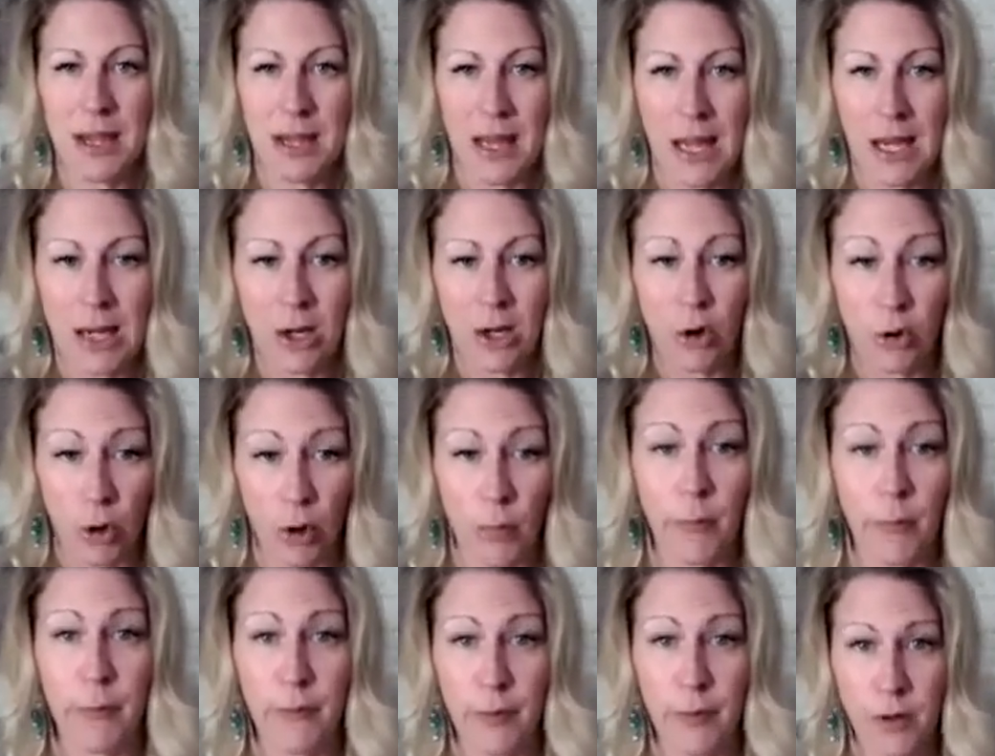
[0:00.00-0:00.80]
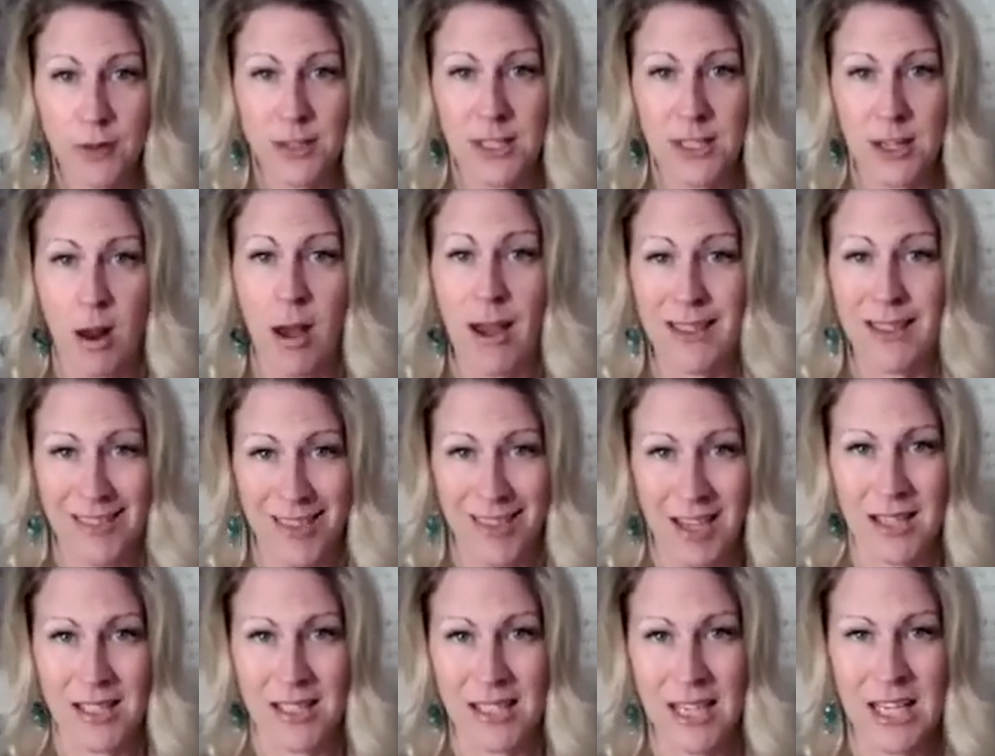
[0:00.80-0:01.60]
in group fields like
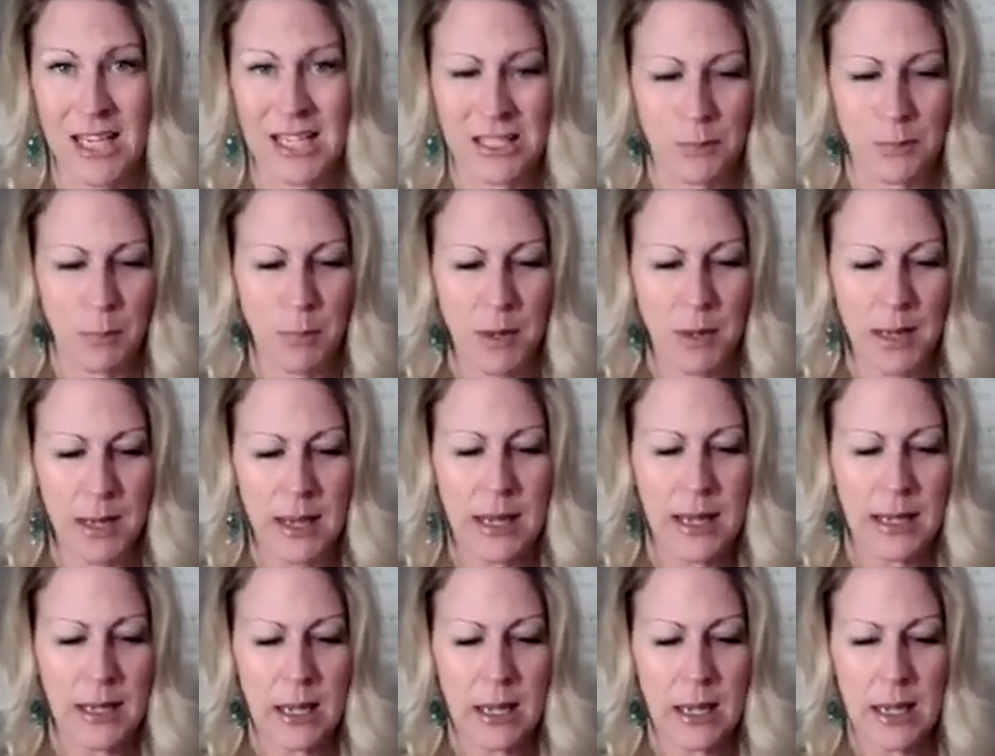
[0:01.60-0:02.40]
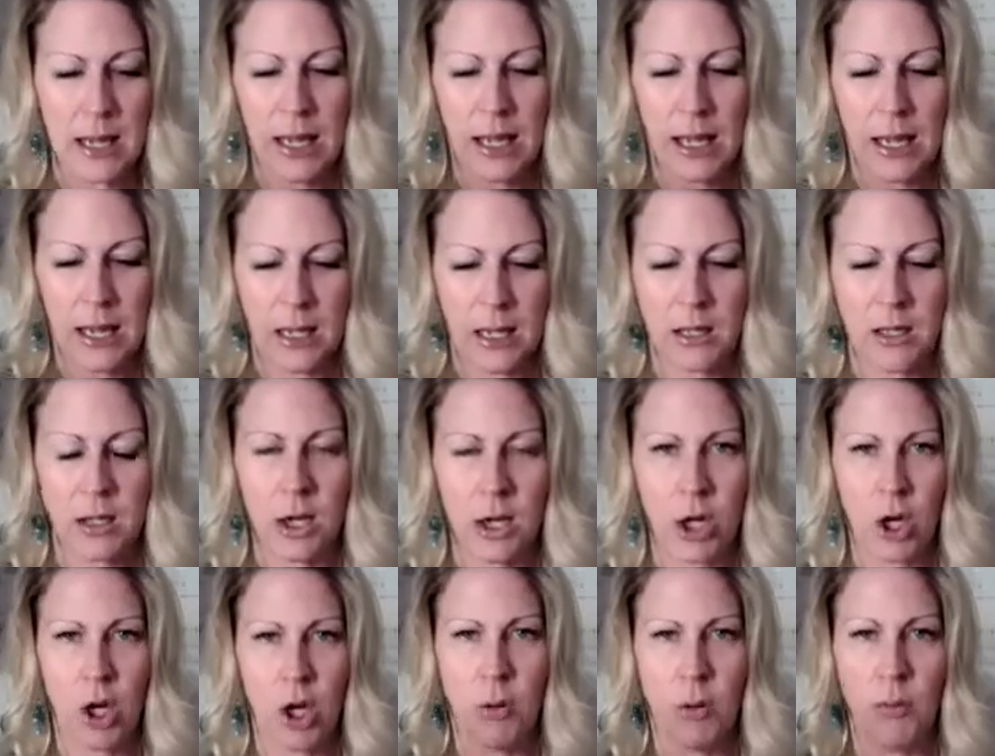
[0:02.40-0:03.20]
this. It's being in
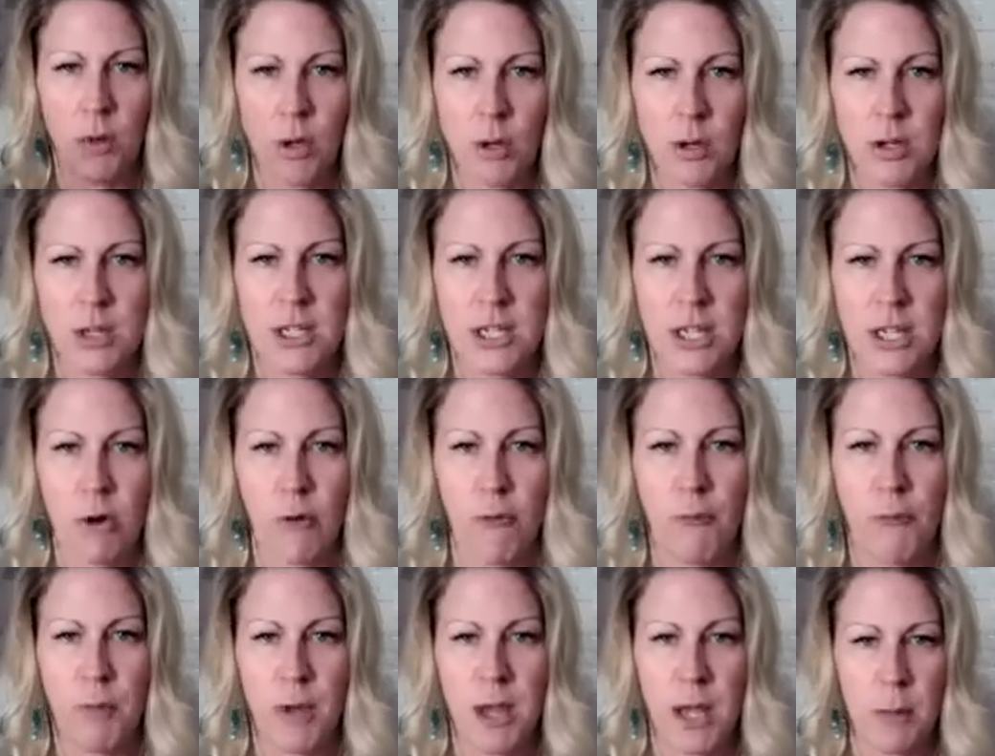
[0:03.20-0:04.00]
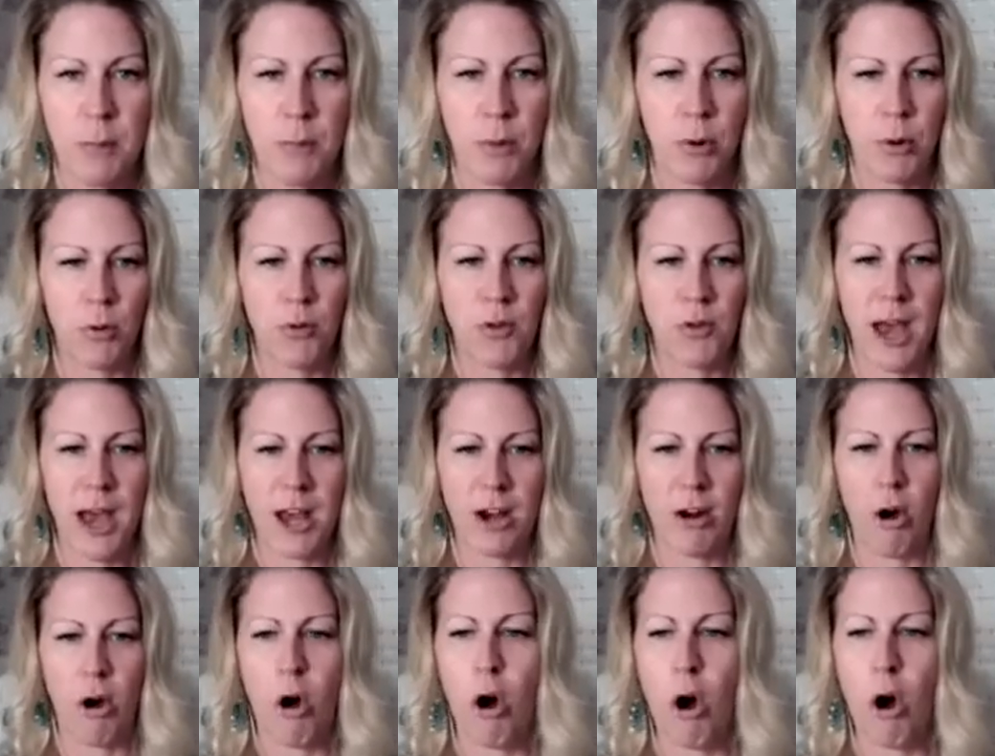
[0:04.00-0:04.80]
a community of people
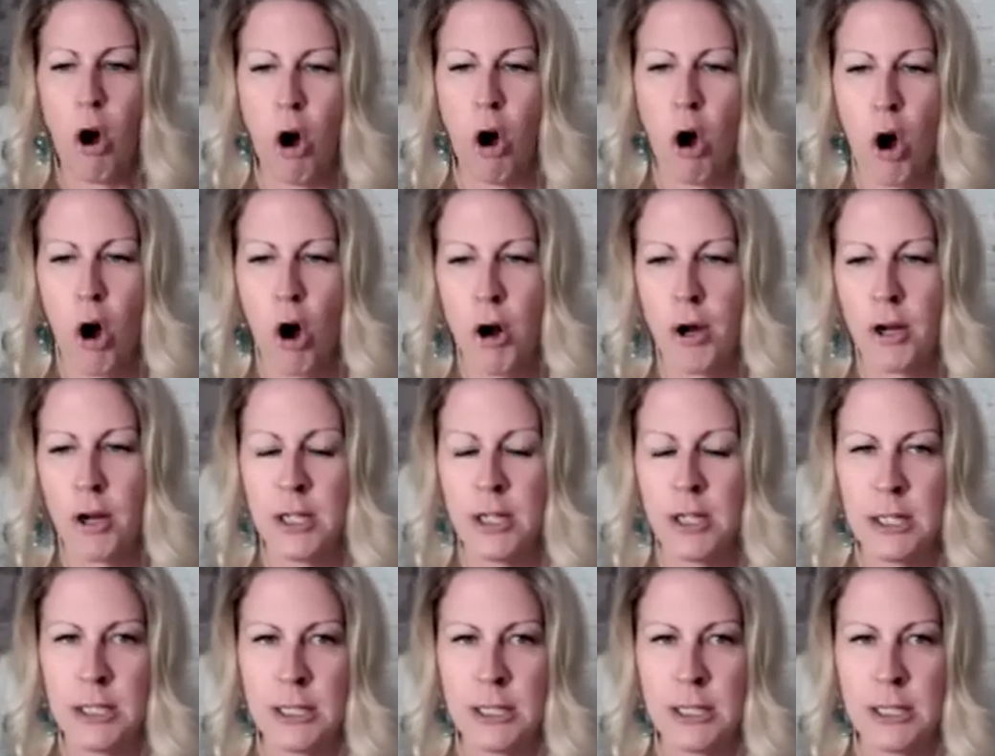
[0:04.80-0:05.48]
that are